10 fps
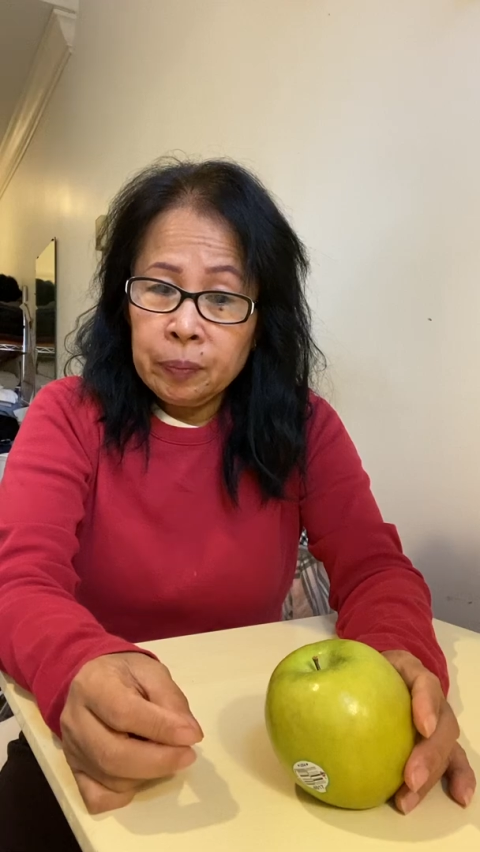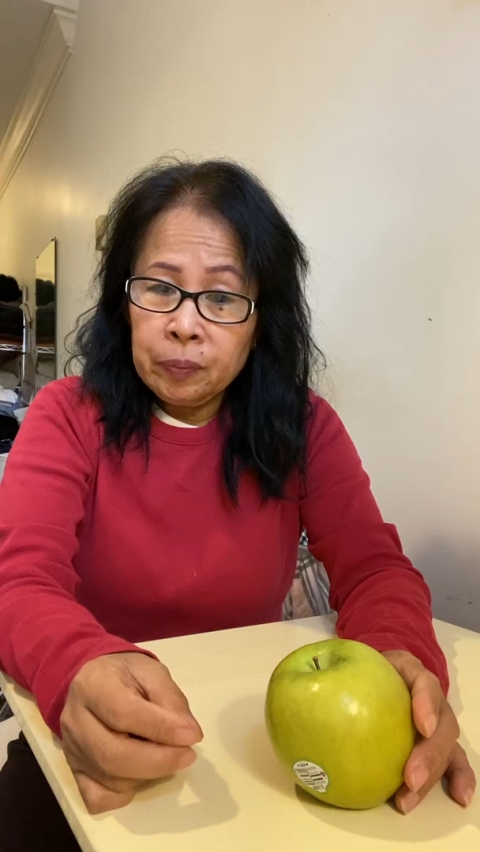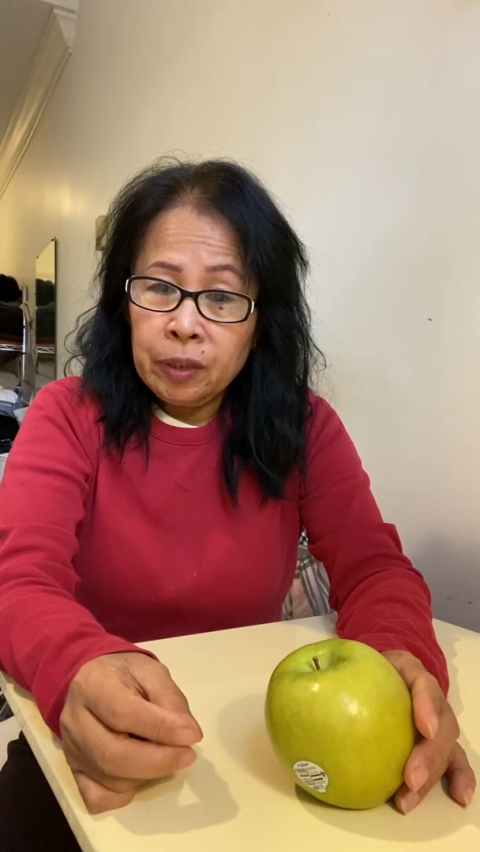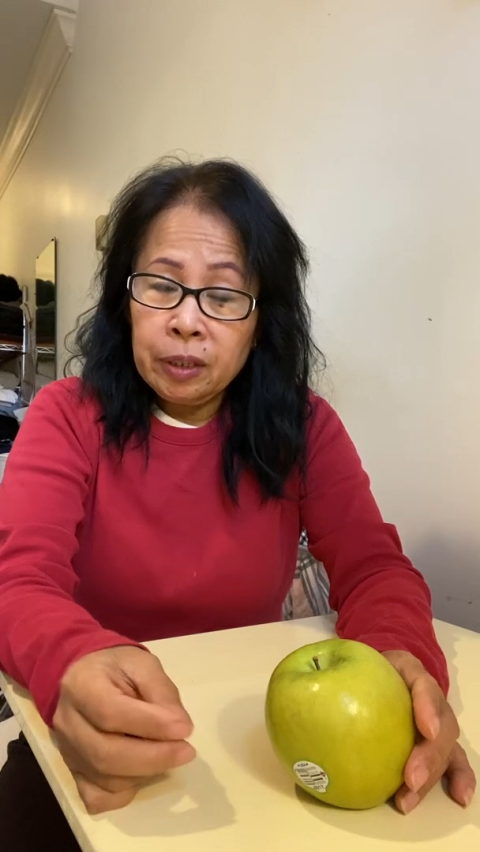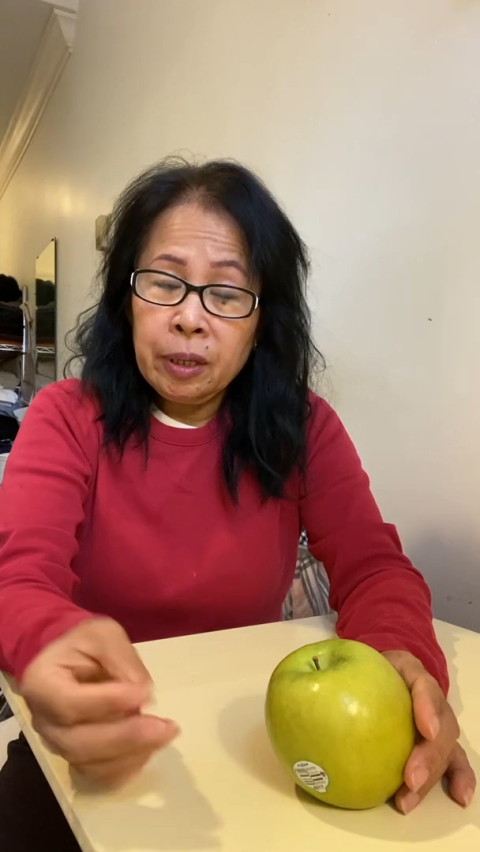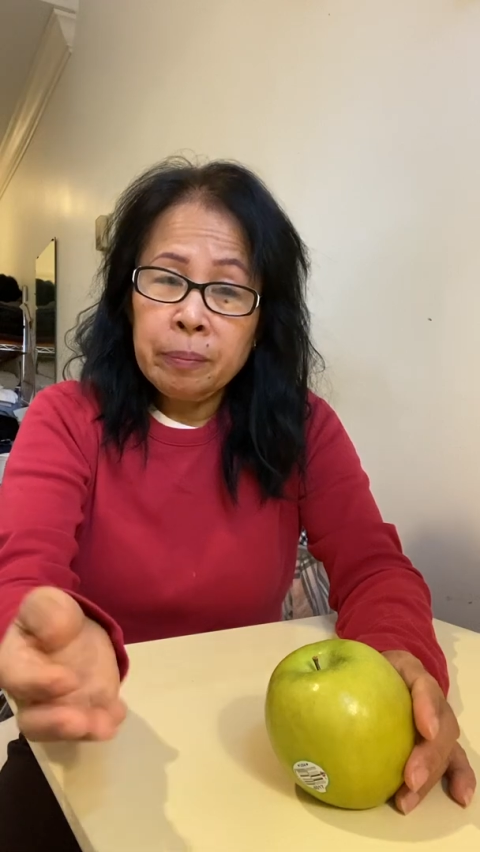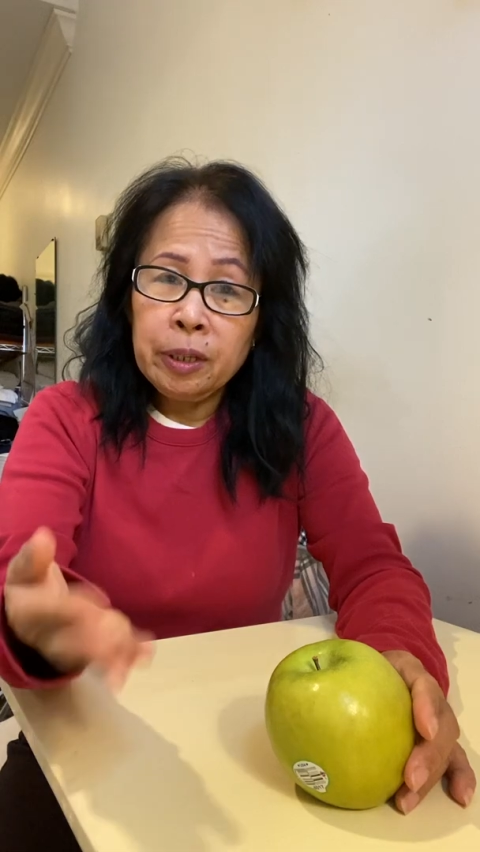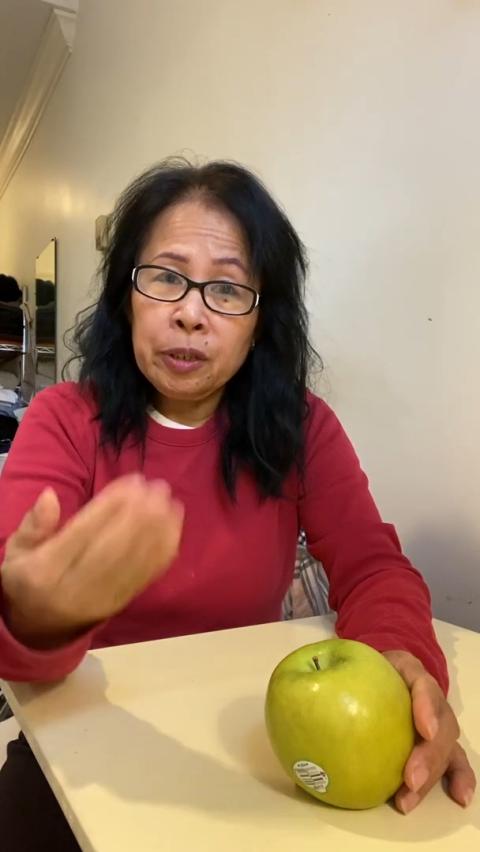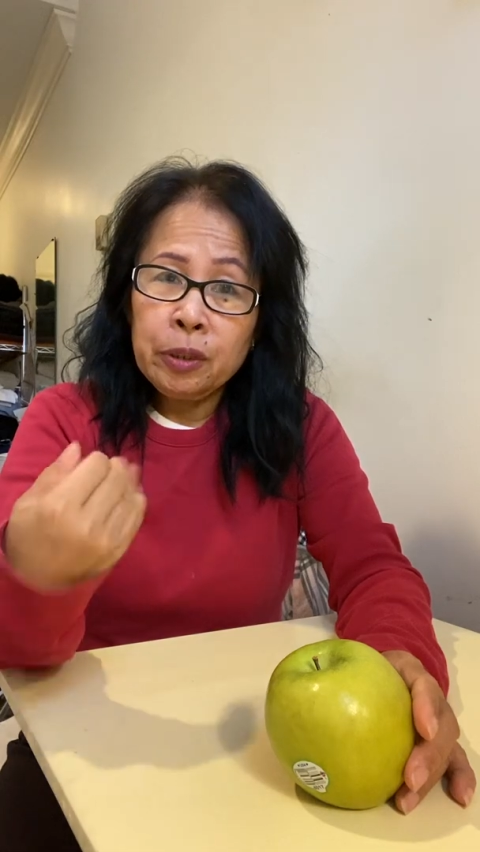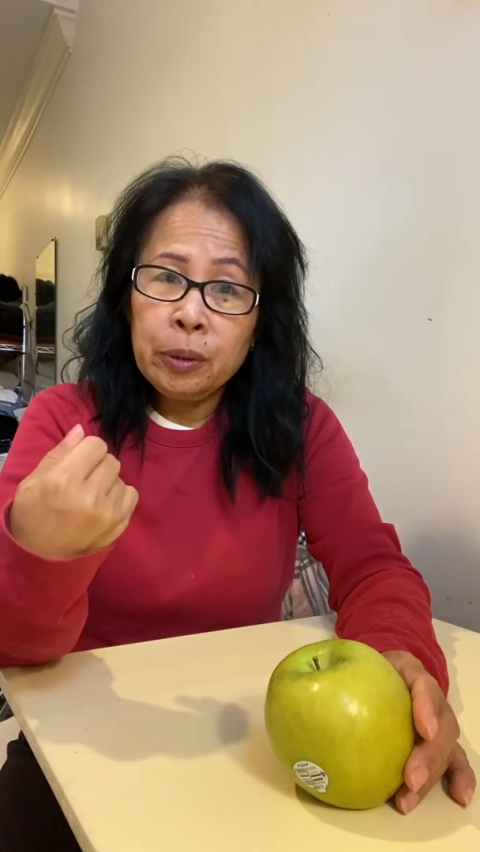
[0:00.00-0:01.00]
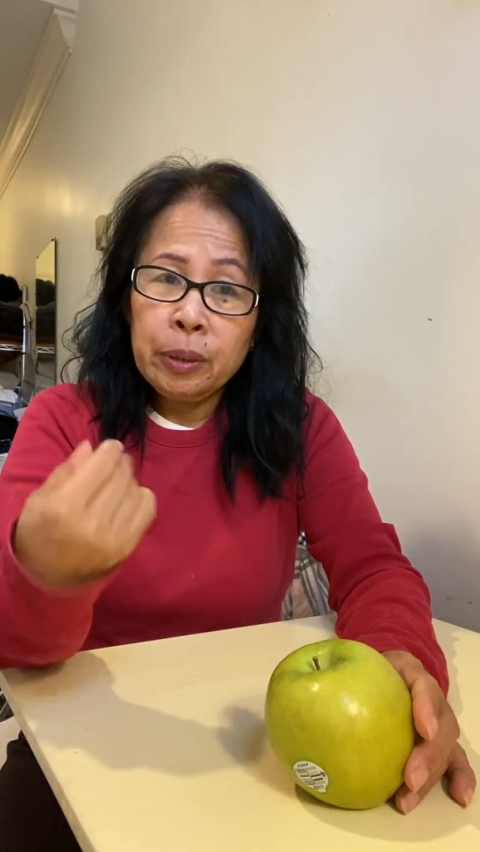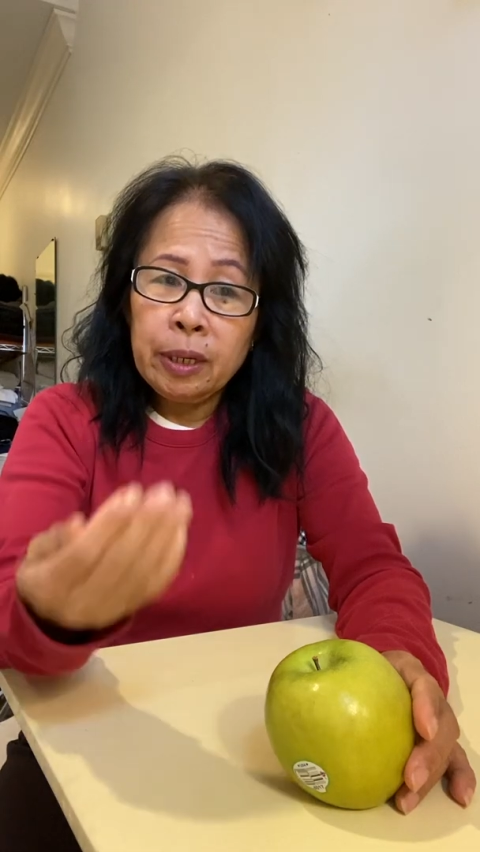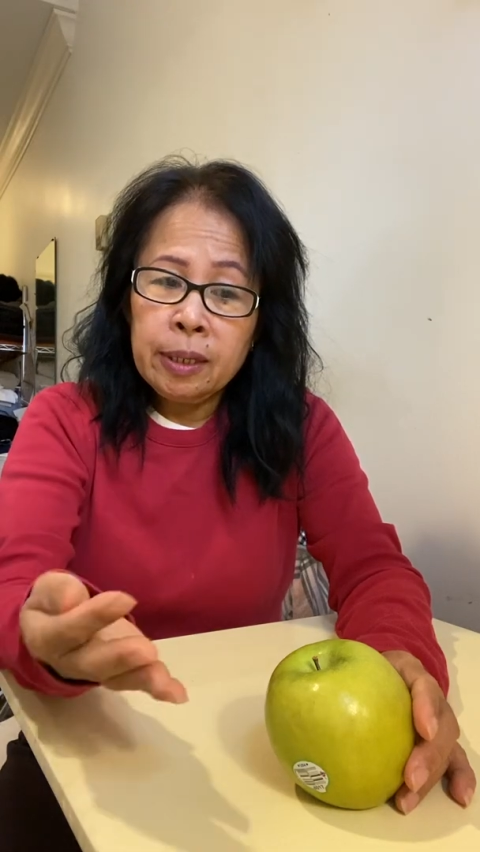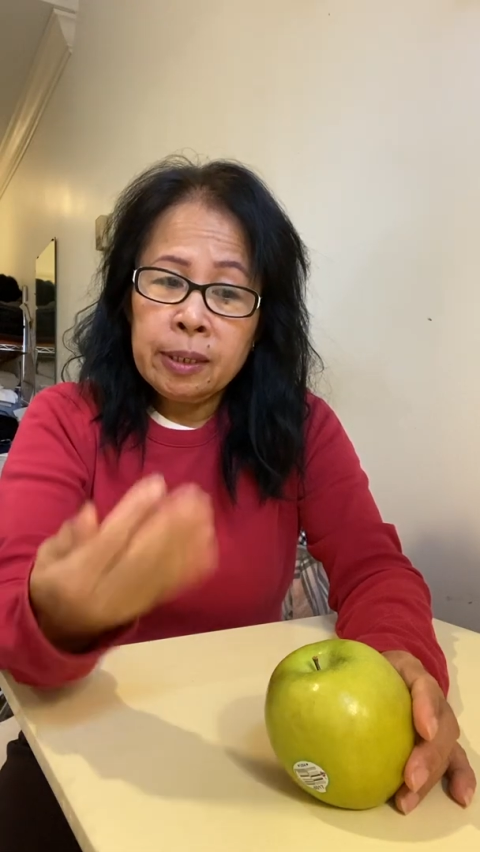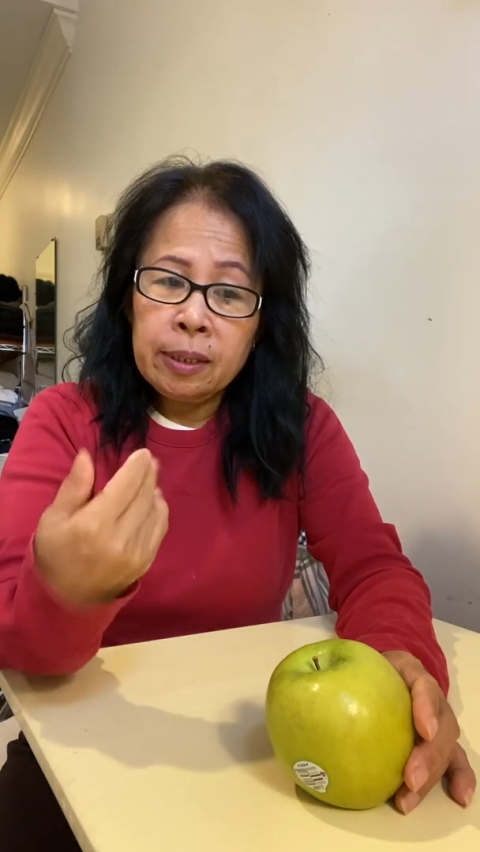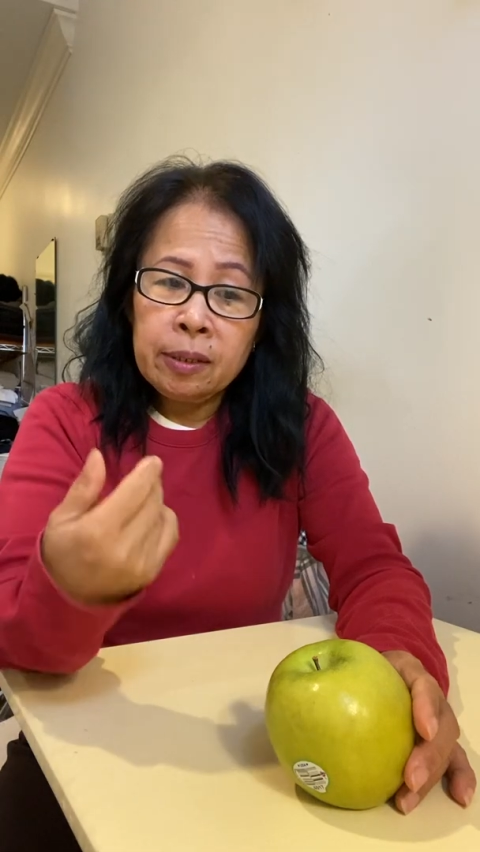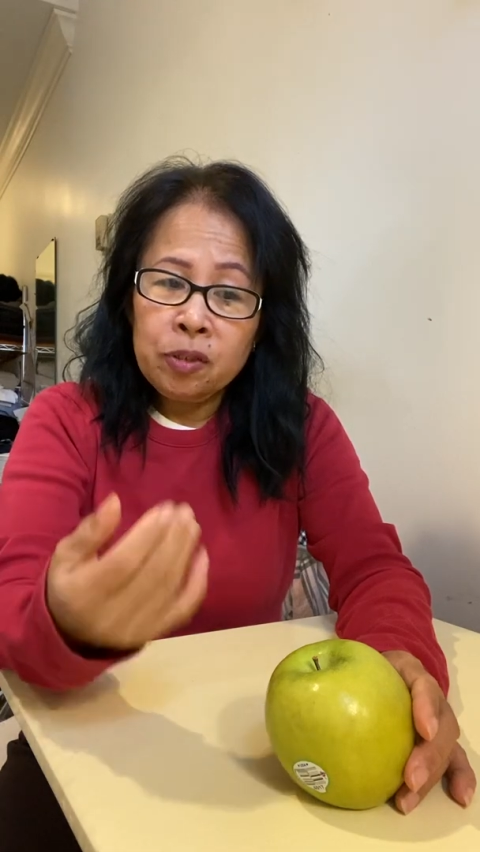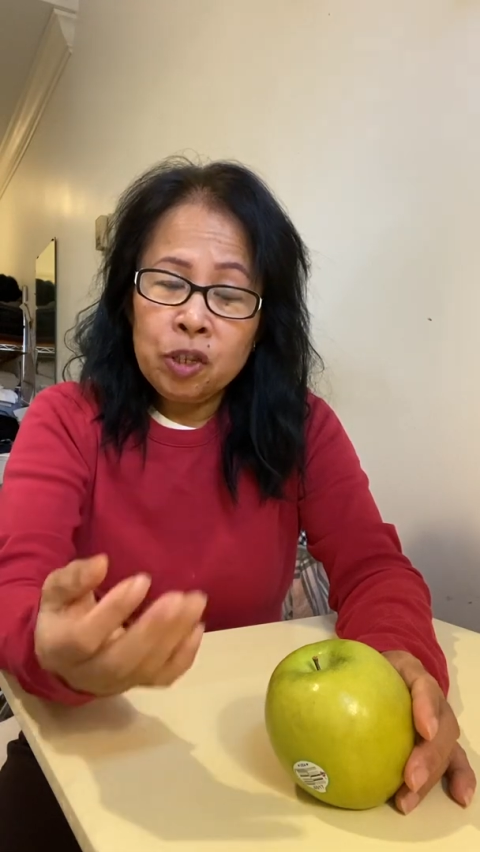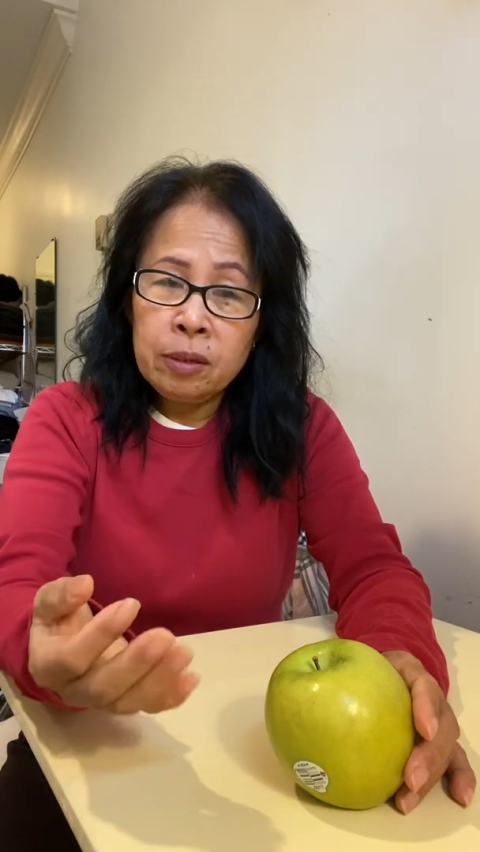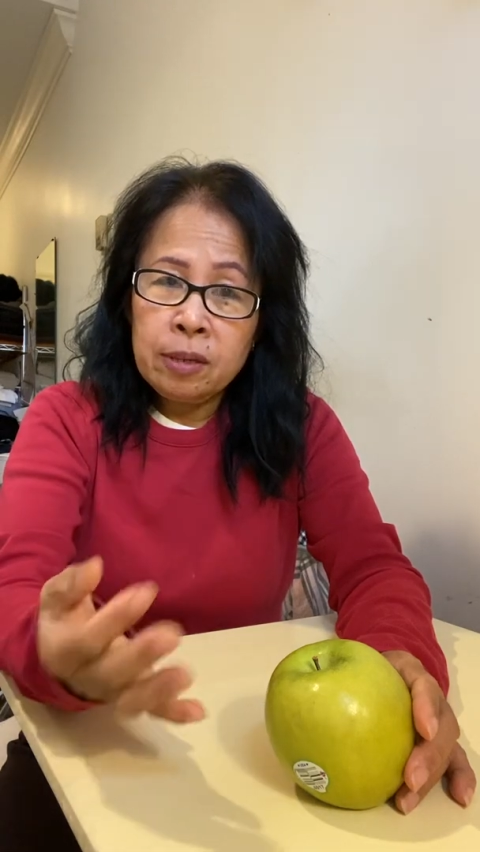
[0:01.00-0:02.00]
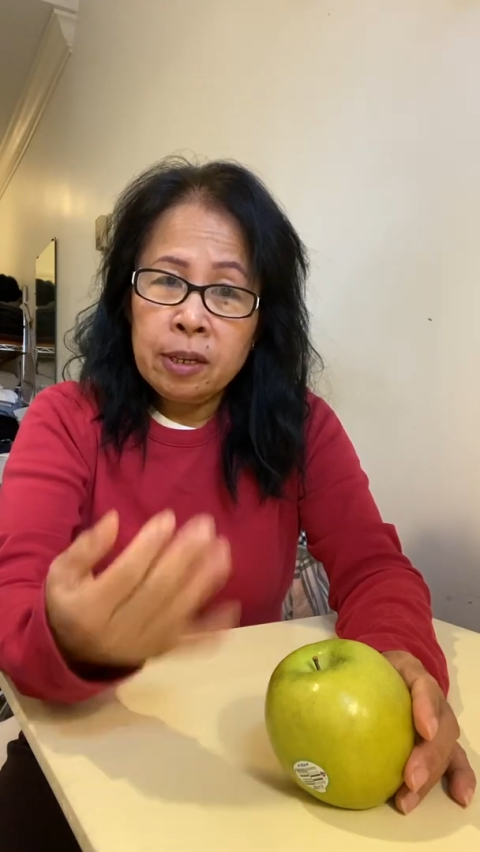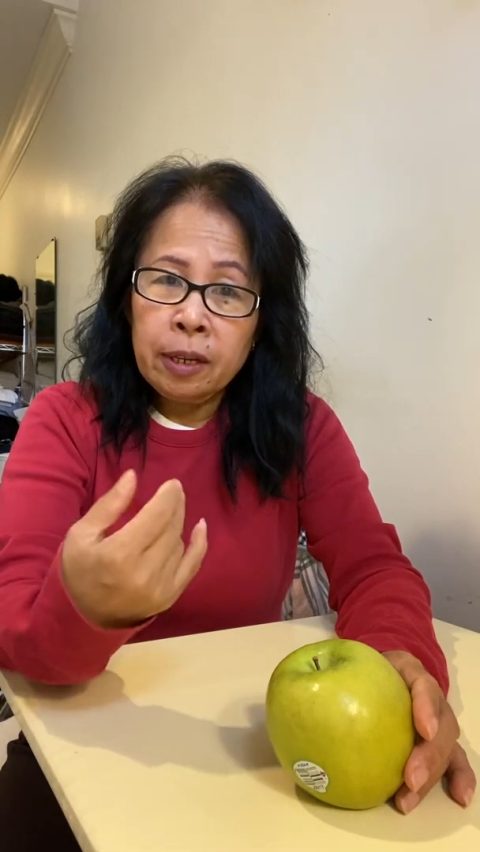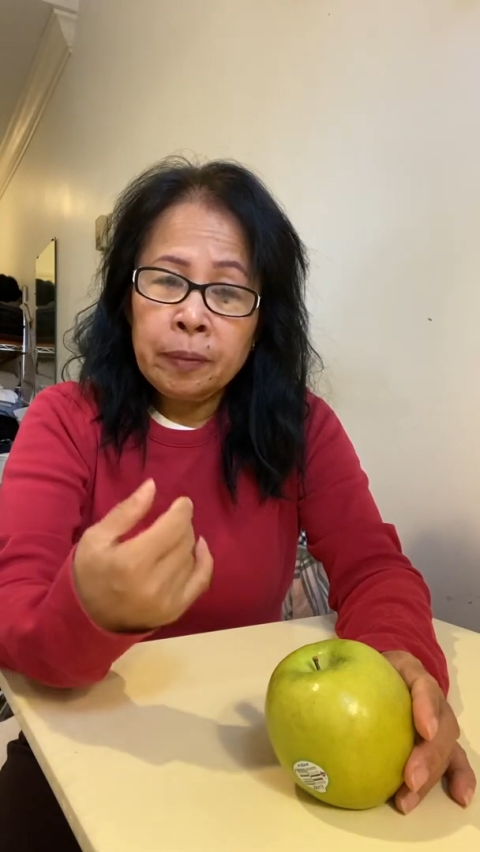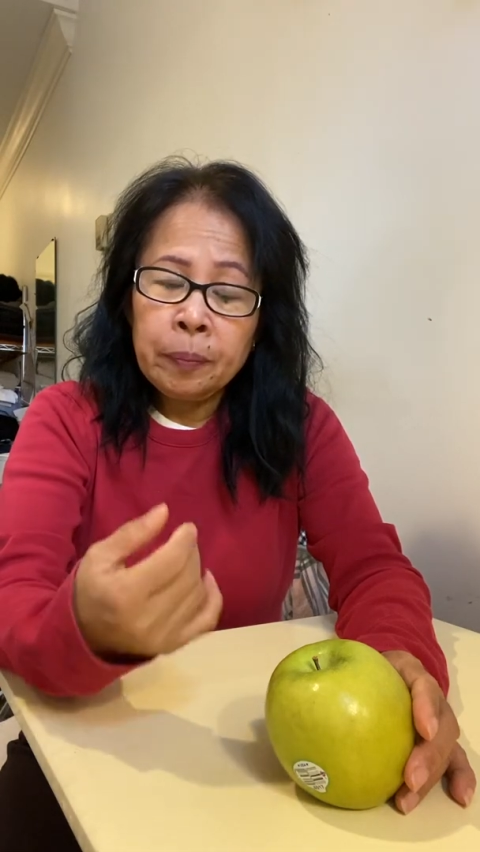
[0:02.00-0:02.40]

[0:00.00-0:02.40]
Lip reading: the temperature is changing.